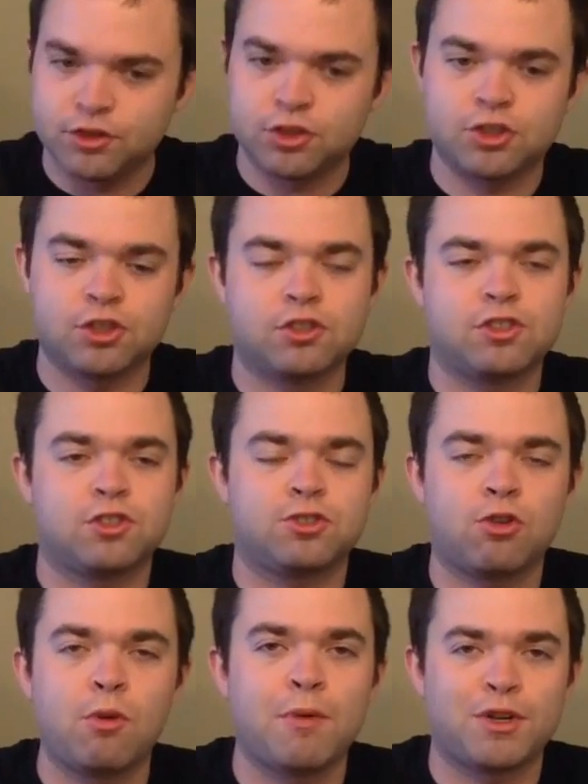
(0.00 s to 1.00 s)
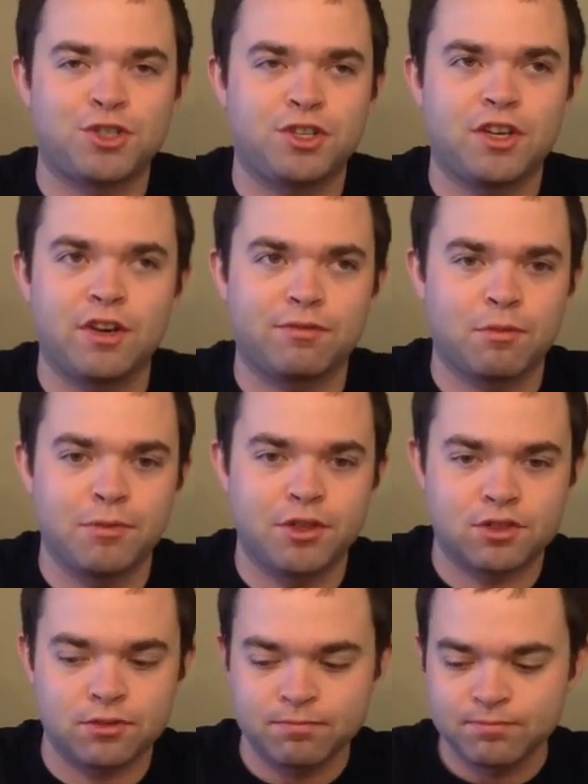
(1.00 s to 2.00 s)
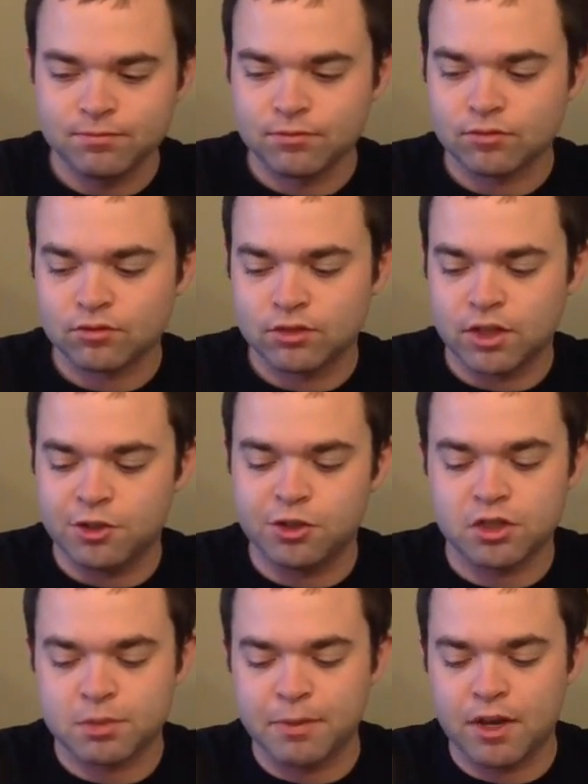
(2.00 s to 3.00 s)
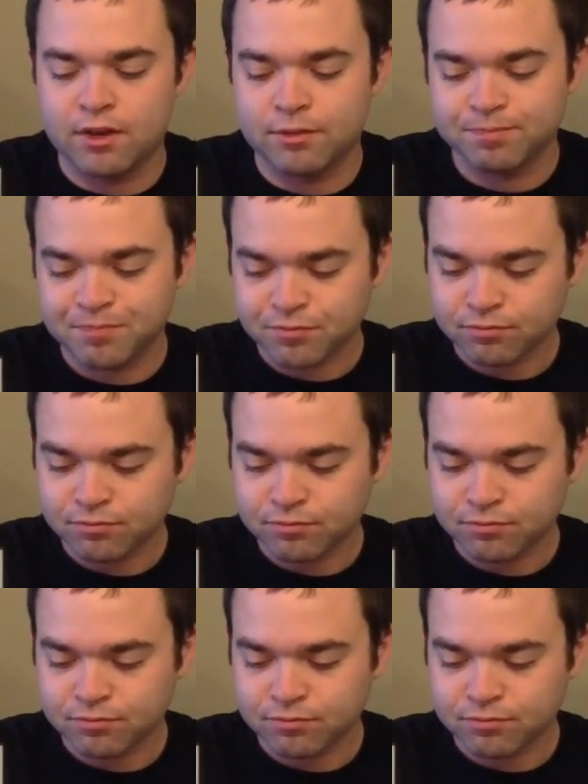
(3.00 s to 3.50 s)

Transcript: There's so much to get from this that you could spend